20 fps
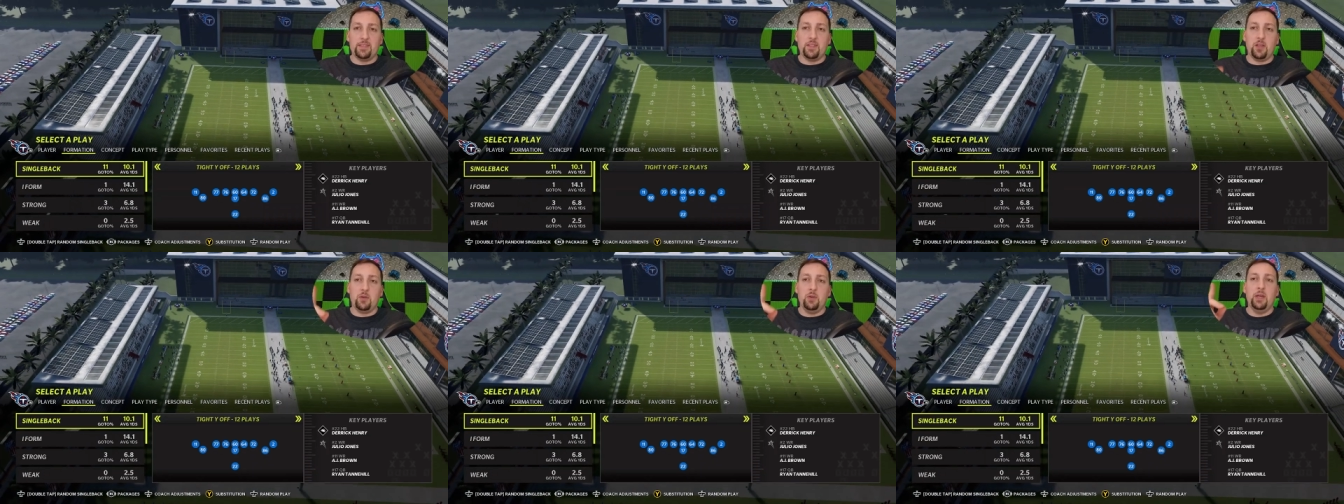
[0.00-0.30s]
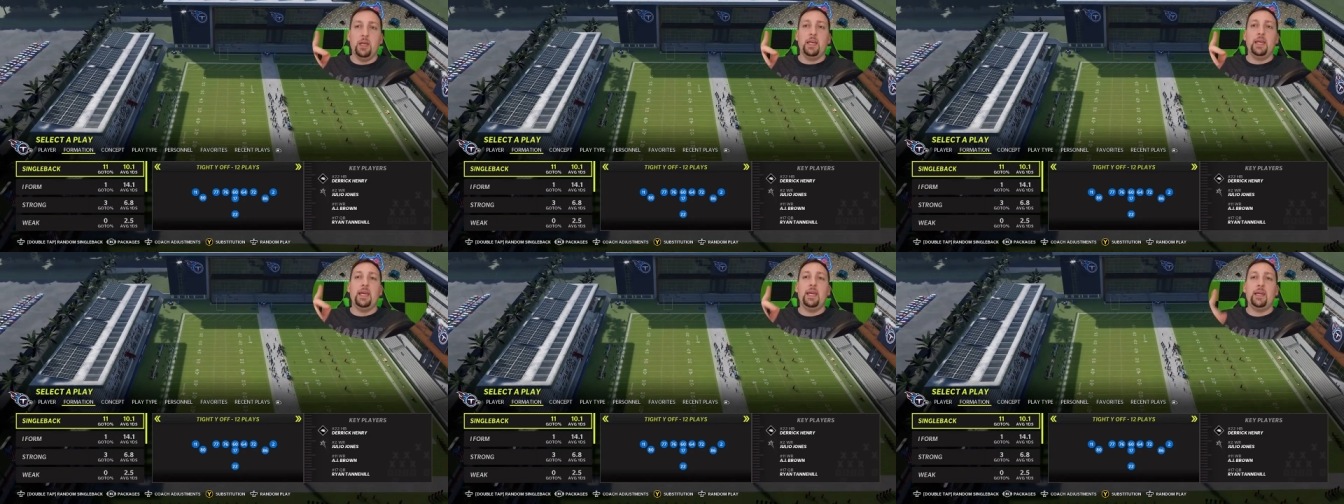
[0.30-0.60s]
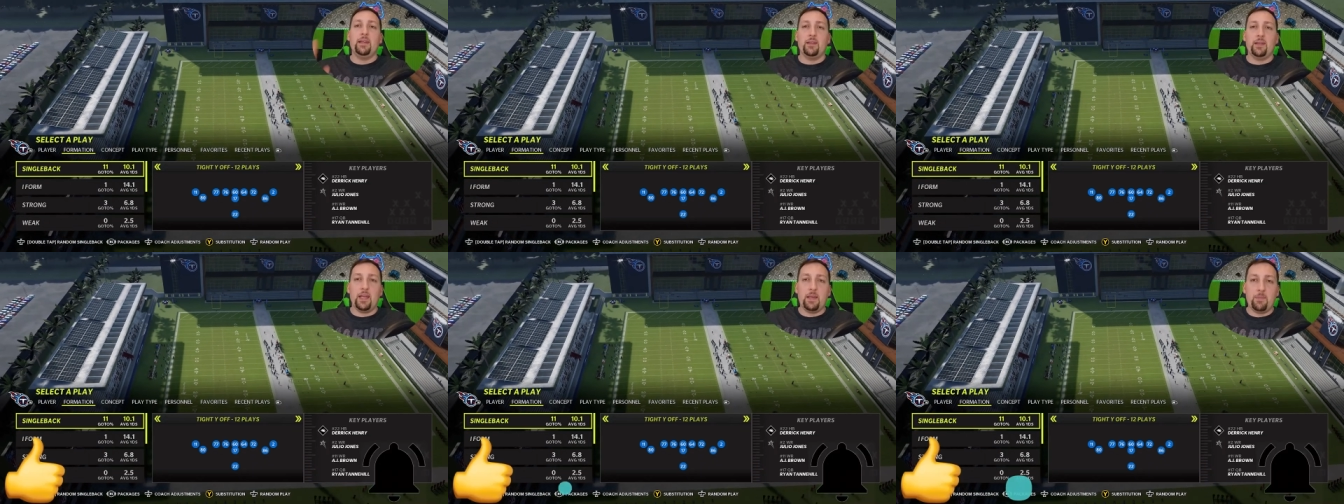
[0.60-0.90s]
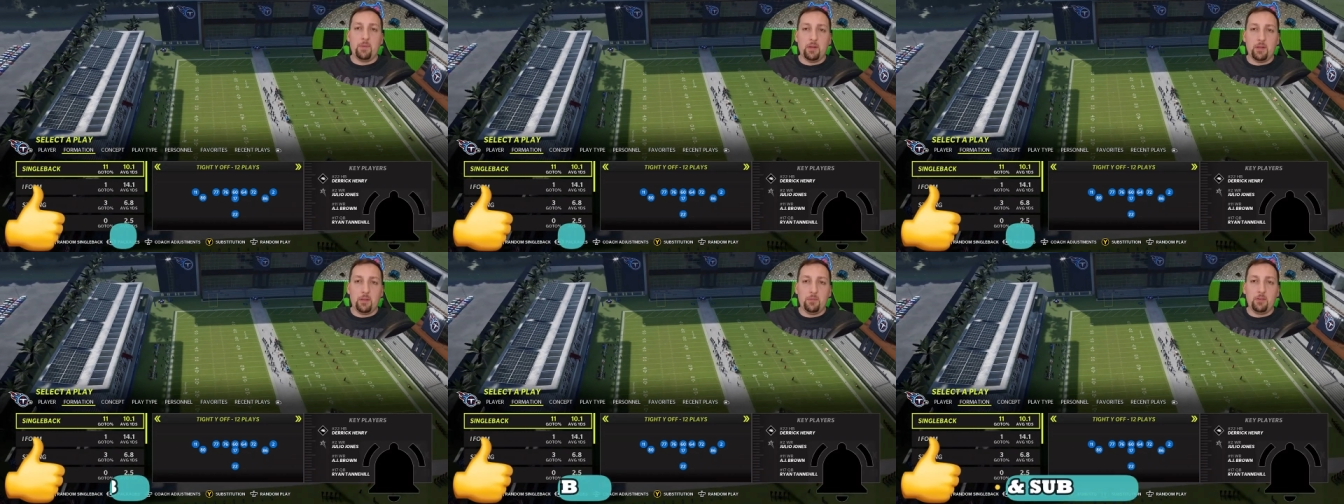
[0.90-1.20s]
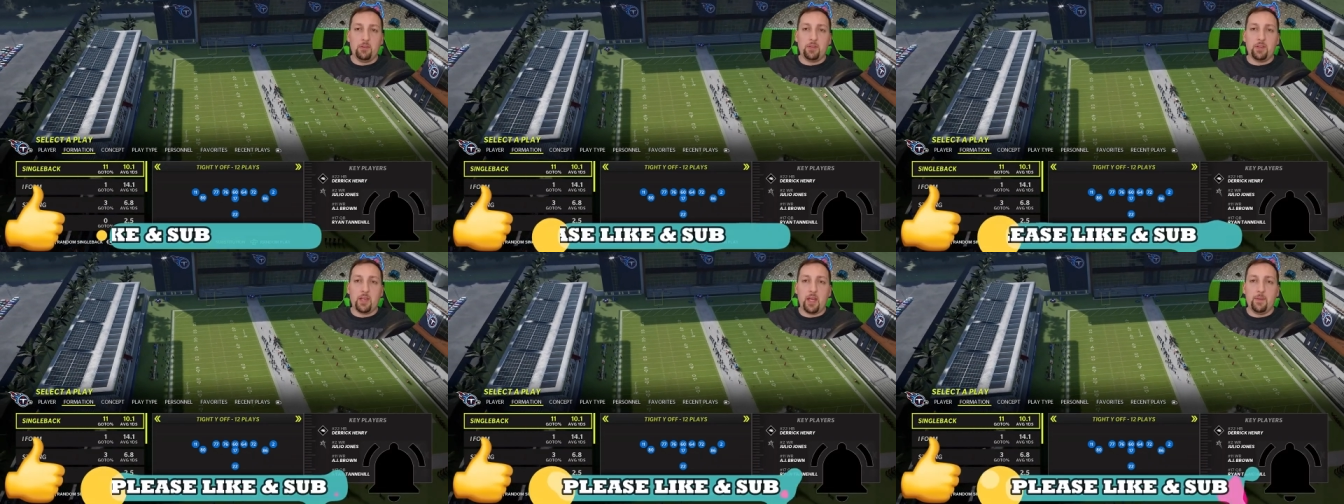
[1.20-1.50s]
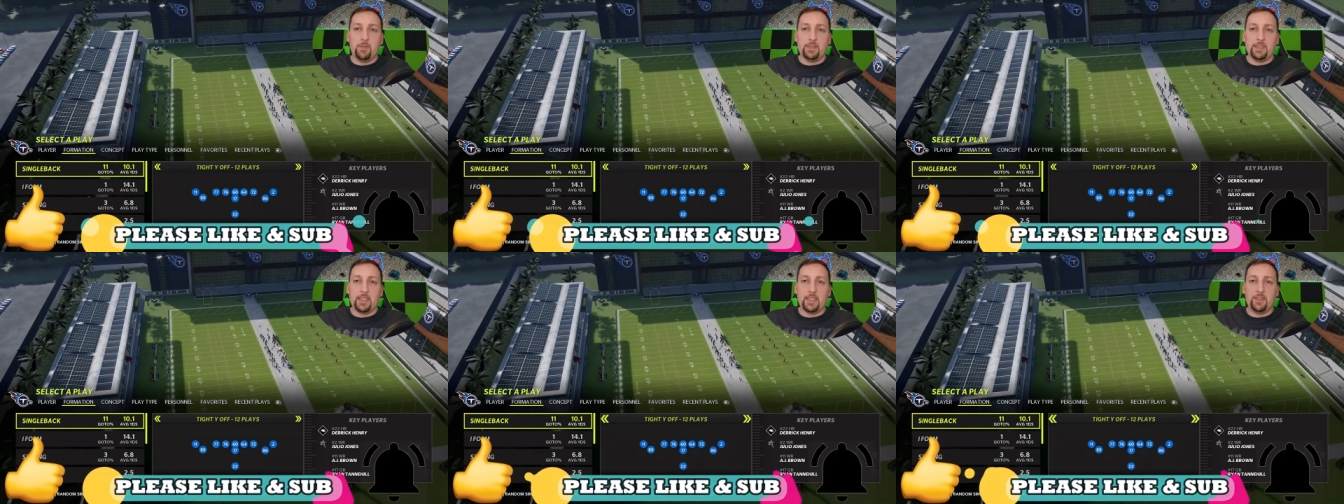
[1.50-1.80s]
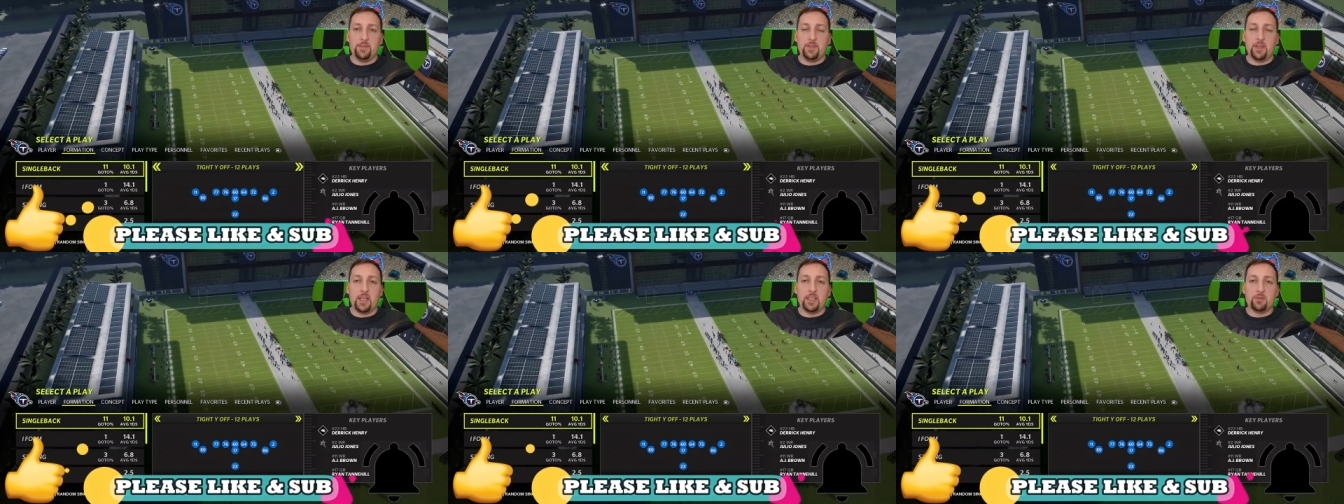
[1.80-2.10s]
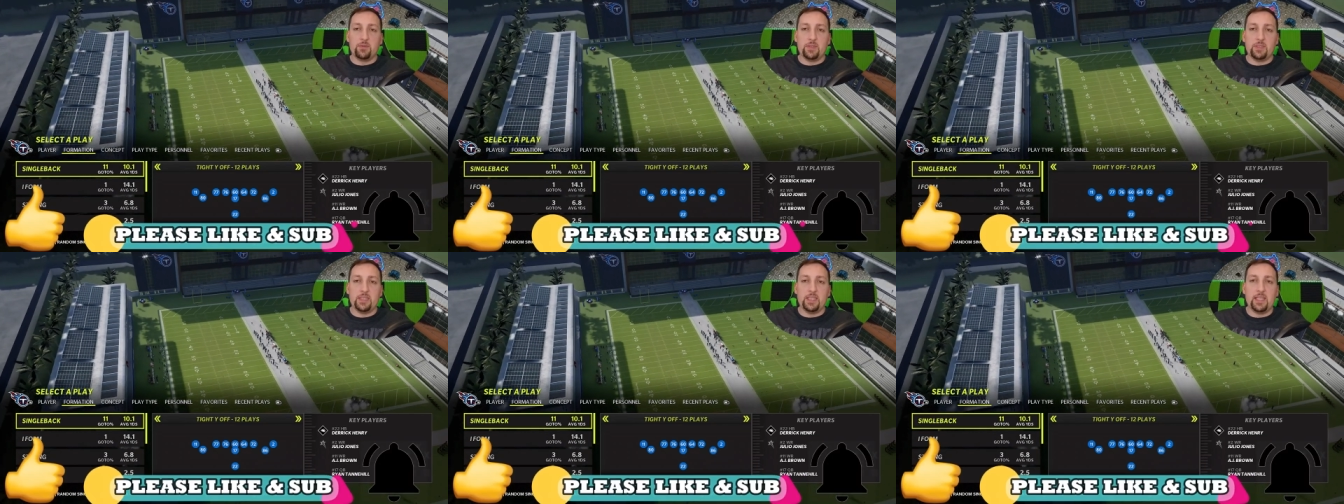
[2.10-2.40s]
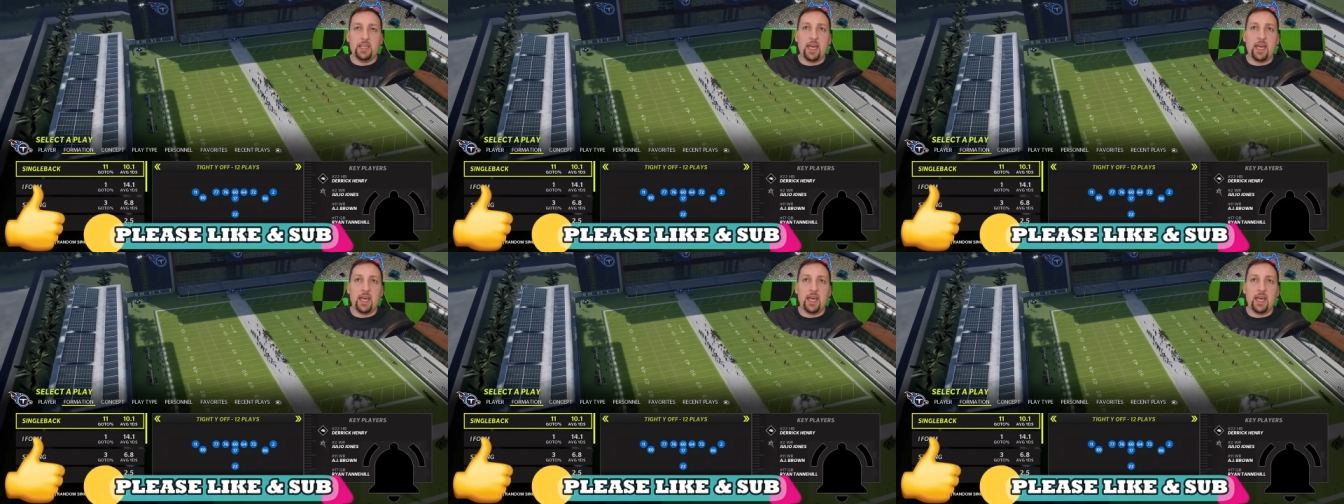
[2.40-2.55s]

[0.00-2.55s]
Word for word: So hit the like button, let me know in the comment section if you guys want to see